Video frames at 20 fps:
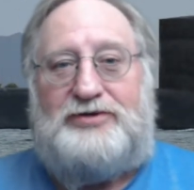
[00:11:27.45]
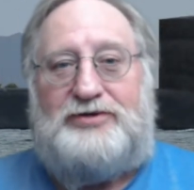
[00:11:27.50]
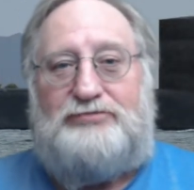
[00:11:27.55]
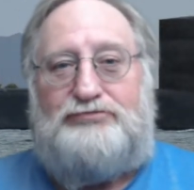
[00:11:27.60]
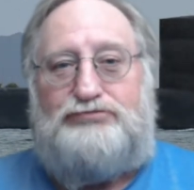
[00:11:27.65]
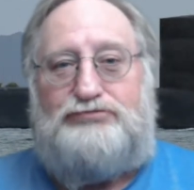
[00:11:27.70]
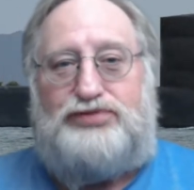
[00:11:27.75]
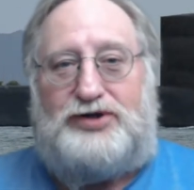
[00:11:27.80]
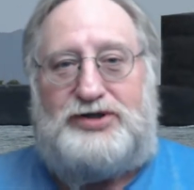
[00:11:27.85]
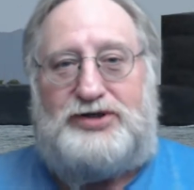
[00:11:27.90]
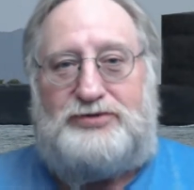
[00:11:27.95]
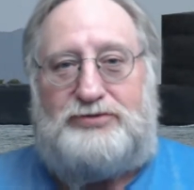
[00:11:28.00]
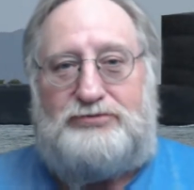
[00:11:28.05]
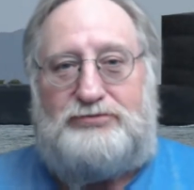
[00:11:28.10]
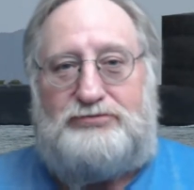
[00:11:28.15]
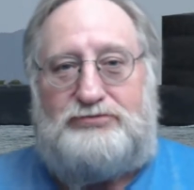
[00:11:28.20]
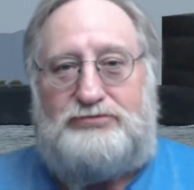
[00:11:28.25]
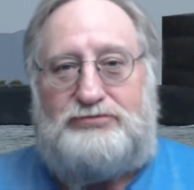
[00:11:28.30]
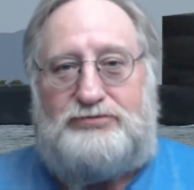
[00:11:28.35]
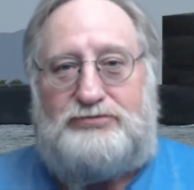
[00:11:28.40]
But
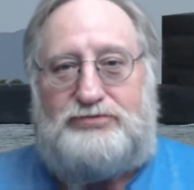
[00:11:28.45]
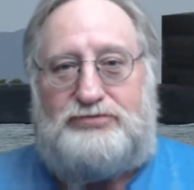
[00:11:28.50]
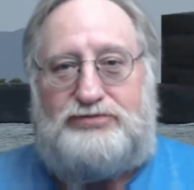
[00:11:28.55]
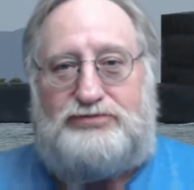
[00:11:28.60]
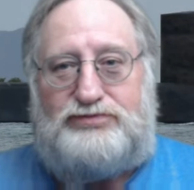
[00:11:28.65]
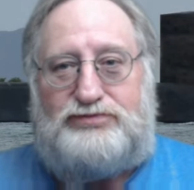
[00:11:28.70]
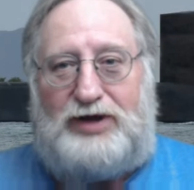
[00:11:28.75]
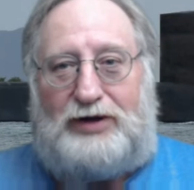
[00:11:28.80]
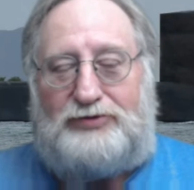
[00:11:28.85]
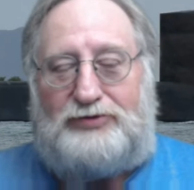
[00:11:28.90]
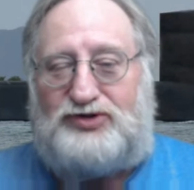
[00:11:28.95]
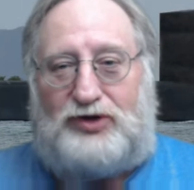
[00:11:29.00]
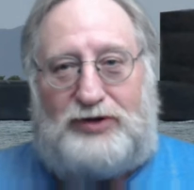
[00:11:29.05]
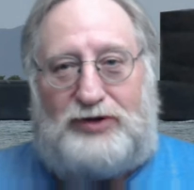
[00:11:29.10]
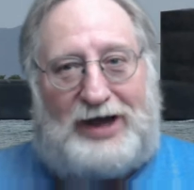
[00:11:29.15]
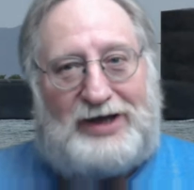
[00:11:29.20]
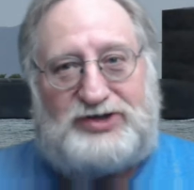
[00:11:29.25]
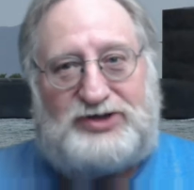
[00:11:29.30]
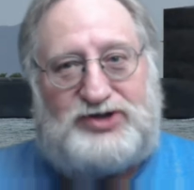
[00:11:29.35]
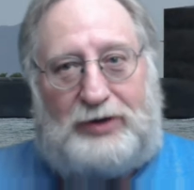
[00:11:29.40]
that was the
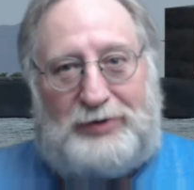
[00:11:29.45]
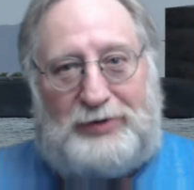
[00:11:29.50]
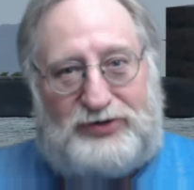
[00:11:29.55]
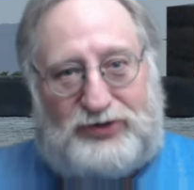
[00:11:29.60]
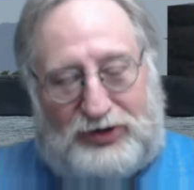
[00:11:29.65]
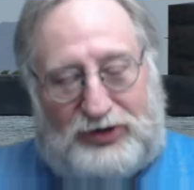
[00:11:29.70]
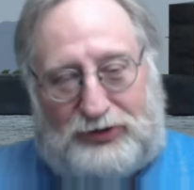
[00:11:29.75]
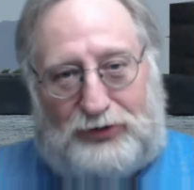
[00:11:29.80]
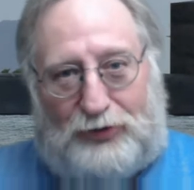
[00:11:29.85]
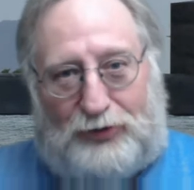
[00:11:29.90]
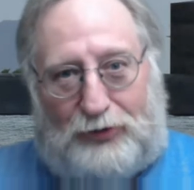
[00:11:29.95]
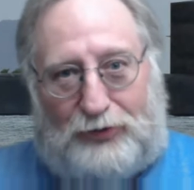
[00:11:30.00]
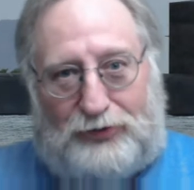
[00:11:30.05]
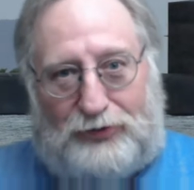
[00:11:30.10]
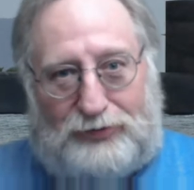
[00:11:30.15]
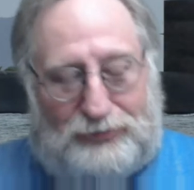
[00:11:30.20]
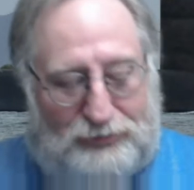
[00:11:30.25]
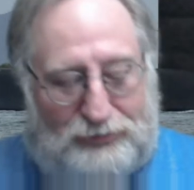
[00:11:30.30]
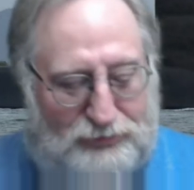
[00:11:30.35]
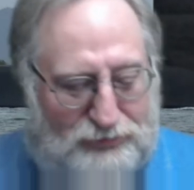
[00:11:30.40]
last time it didn't hurt.
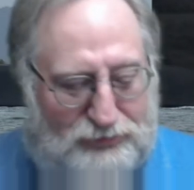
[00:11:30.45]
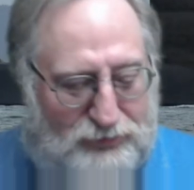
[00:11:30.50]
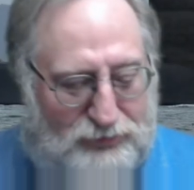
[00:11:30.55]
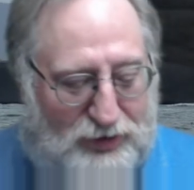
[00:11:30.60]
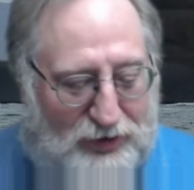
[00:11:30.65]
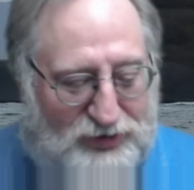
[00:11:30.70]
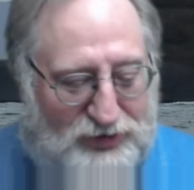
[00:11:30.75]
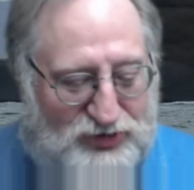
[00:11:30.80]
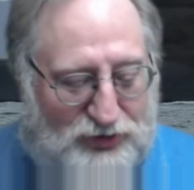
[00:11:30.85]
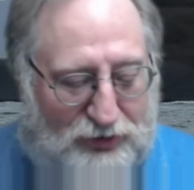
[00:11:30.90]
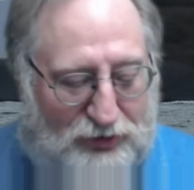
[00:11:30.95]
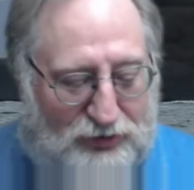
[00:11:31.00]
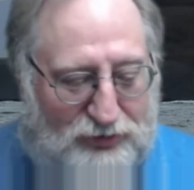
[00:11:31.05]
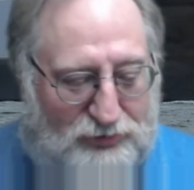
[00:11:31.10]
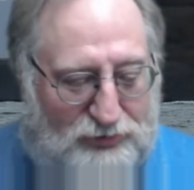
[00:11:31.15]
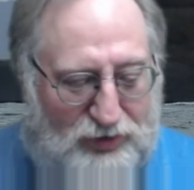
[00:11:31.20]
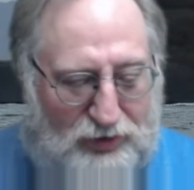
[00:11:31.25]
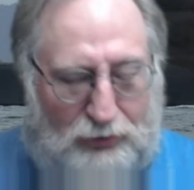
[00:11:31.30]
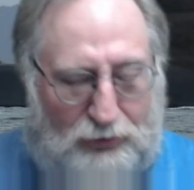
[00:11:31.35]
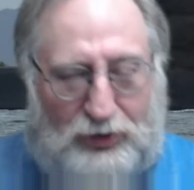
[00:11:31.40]
Then I started,
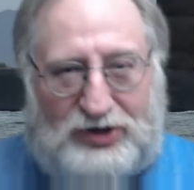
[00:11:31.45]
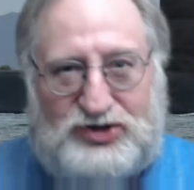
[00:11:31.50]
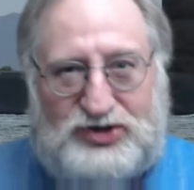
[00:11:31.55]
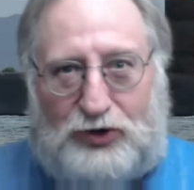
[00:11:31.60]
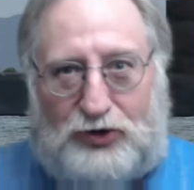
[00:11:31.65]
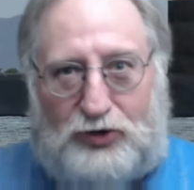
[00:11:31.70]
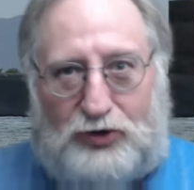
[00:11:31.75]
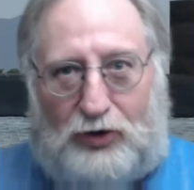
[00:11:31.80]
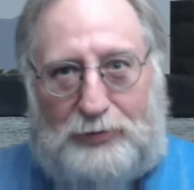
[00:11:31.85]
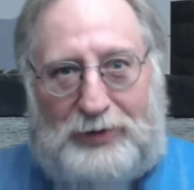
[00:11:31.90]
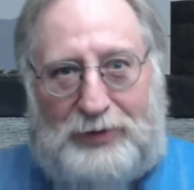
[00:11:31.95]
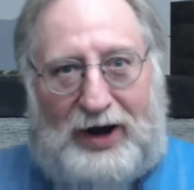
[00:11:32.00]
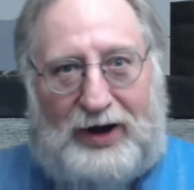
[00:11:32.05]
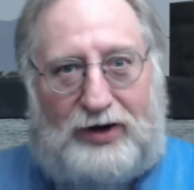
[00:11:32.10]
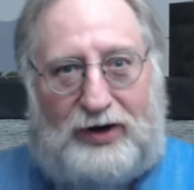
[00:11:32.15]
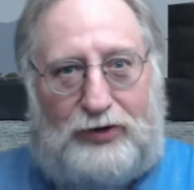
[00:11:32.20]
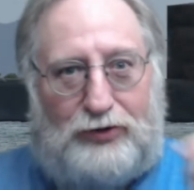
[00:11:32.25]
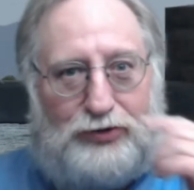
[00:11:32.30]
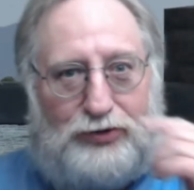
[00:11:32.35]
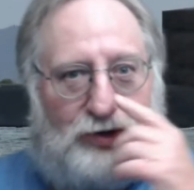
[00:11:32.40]
when I started going back,
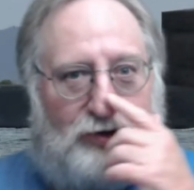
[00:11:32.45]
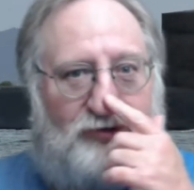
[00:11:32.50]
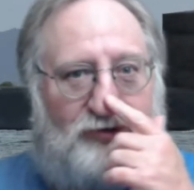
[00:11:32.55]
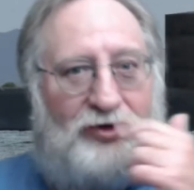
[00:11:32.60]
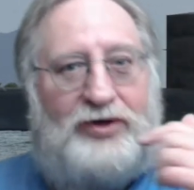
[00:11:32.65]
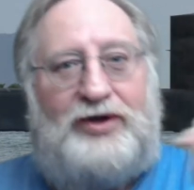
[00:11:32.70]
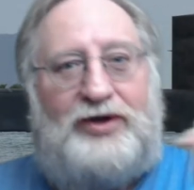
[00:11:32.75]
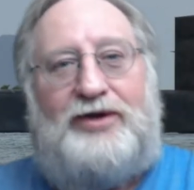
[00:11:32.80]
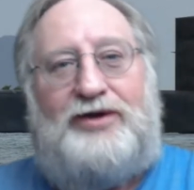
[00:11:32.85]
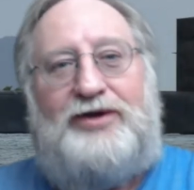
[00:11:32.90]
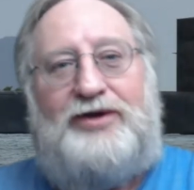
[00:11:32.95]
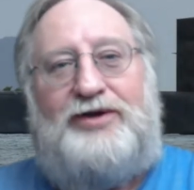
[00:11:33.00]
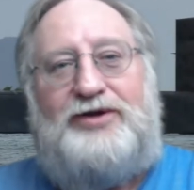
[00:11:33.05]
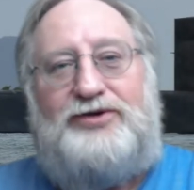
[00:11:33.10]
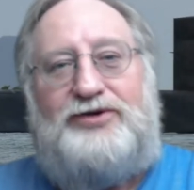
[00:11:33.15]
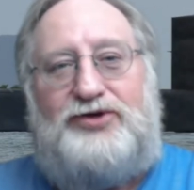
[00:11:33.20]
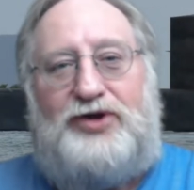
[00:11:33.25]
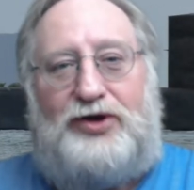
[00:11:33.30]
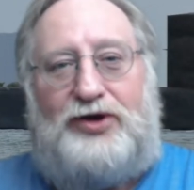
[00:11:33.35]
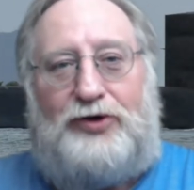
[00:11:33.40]
other things
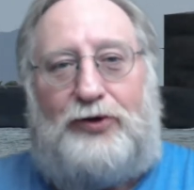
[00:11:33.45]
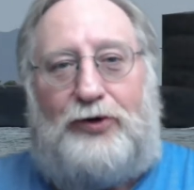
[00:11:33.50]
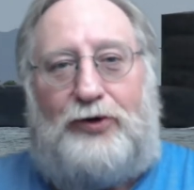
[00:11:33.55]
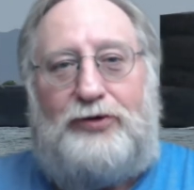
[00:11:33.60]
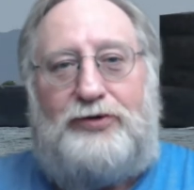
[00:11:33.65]
did hurt.